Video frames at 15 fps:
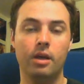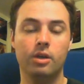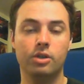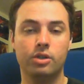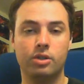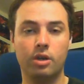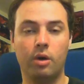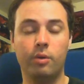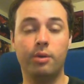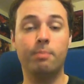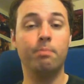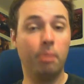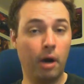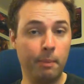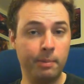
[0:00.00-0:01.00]
So the
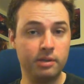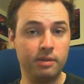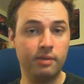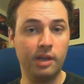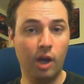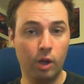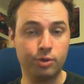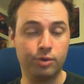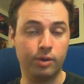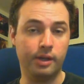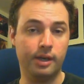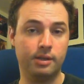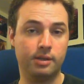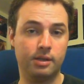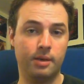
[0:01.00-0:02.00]
purpose of the
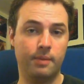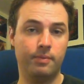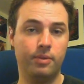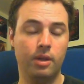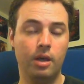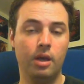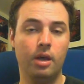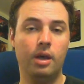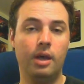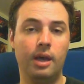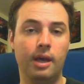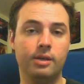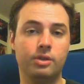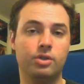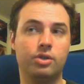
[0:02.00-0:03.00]
Ultralisk
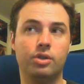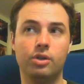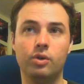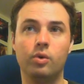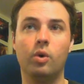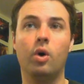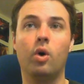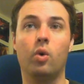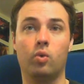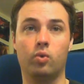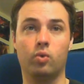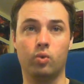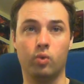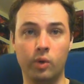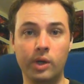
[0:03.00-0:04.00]
is to
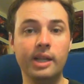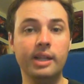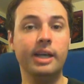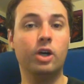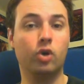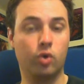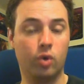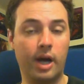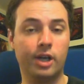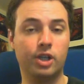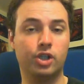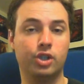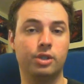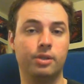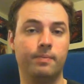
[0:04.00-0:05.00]
really
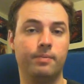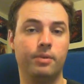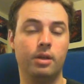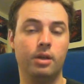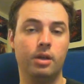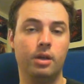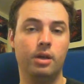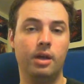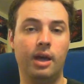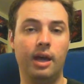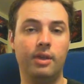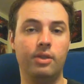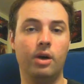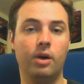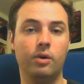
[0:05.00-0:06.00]
crush
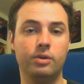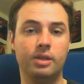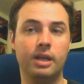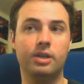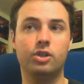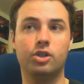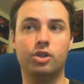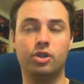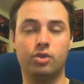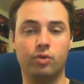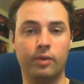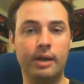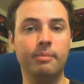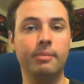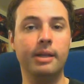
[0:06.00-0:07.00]
in those
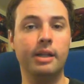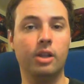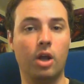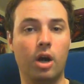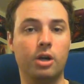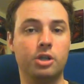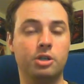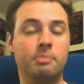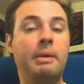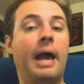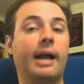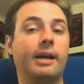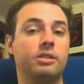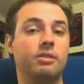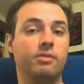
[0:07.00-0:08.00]
extremely large
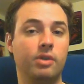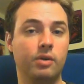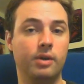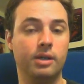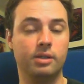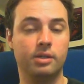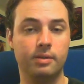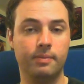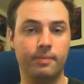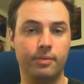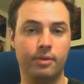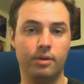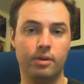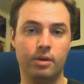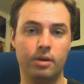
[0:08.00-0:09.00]
packs of units.
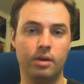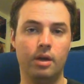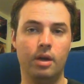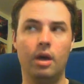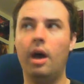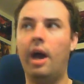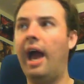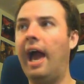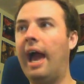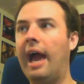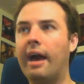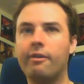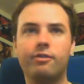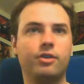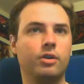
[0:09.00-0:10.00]

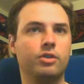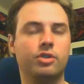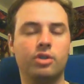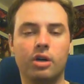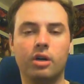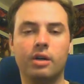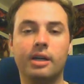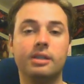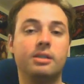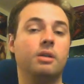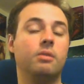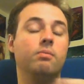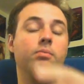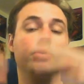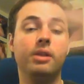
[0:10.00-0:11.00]
After Zerg is
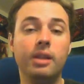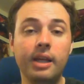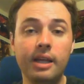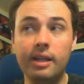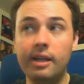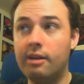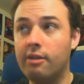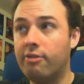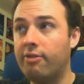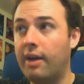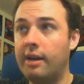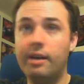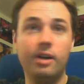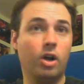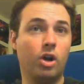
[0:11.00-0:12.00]
completely
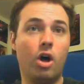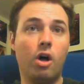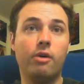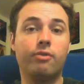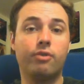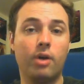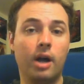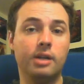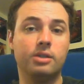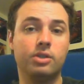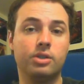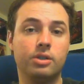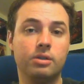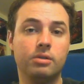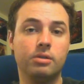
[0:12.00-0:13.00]
defended on all
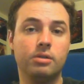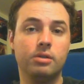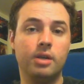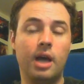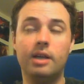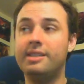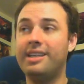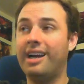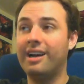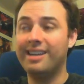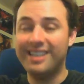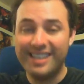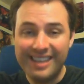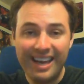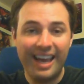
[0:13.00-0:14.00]
fronts and
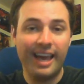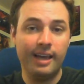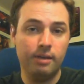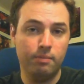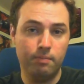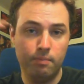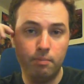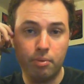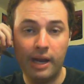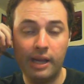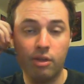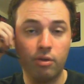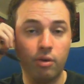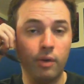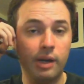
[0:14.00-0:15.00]
Terran can't break
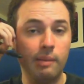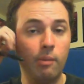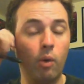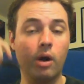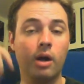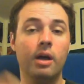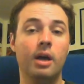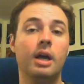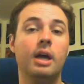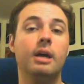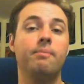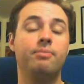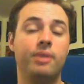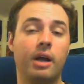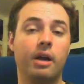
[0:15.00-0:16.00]
through anymore,
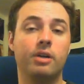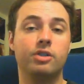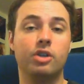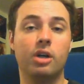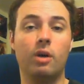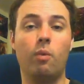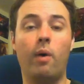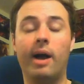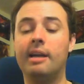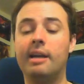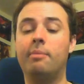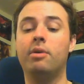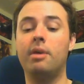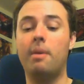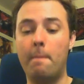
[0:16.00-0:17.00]
Terran's going to wind
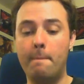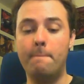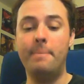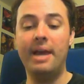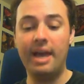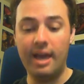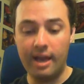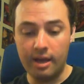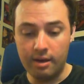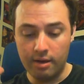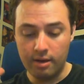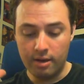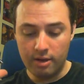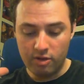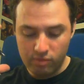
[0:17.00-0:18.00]
up with a big
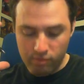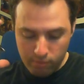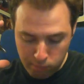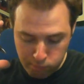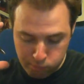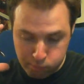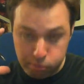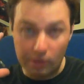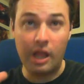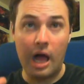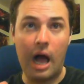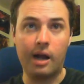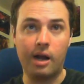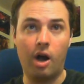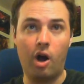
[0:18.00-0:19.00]

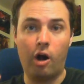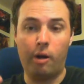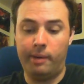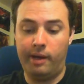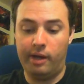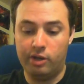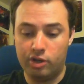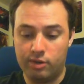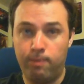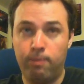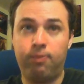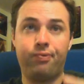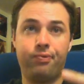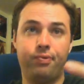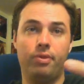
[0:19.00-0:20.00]
block army and just
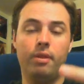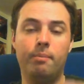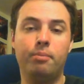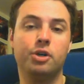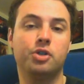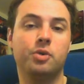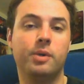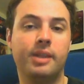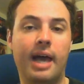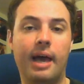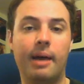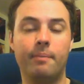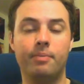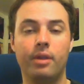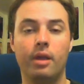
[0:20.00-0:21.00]
push with
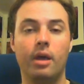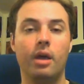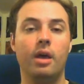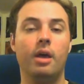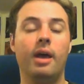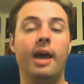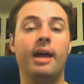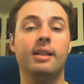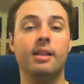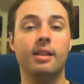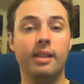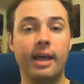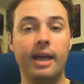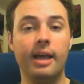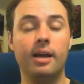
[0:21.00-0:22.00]
that. And
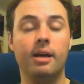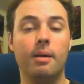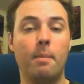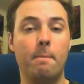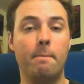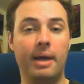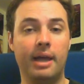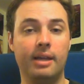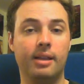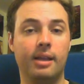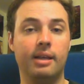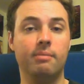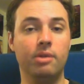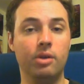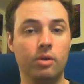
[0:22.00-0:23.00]
Ling,
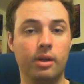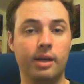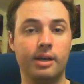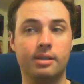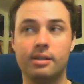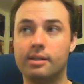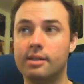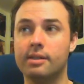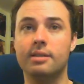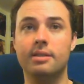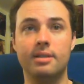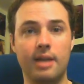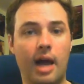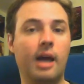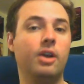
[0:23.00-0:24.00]
Baneling, Mutalisk does
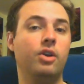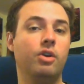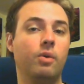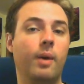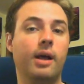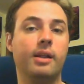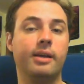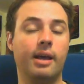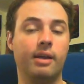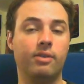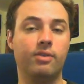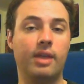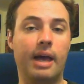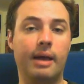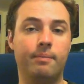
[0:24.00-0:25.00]
not do well
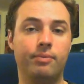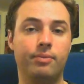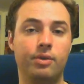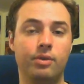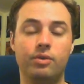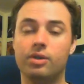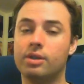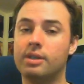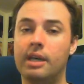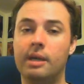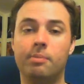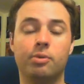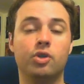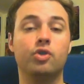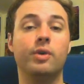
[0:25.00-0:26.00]
against that. You just
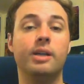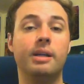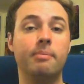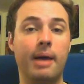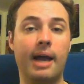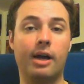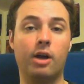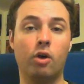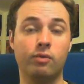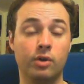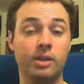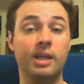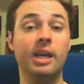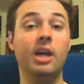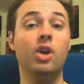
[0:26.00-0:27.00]
keep retreating back over
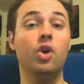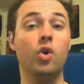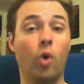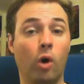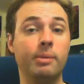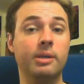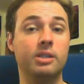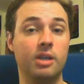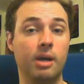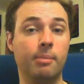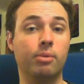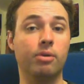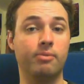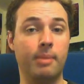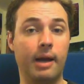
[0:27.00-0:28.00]
the enormous
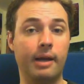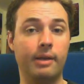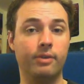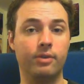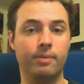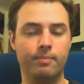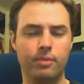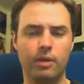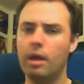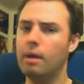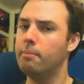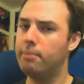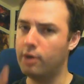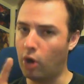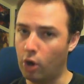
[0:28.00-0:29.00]
number of mines.
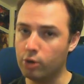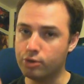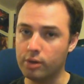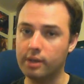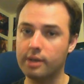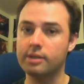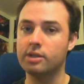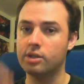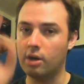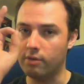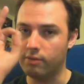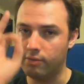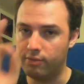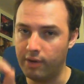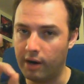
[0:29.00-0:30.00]
But Ultralisks are
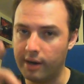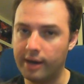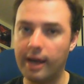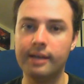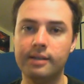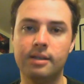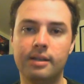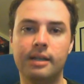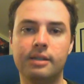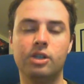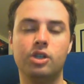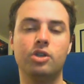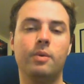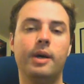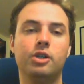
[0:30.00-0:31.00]
very nice in that
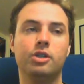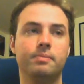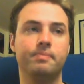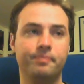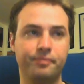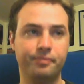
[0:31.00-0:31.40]
situation.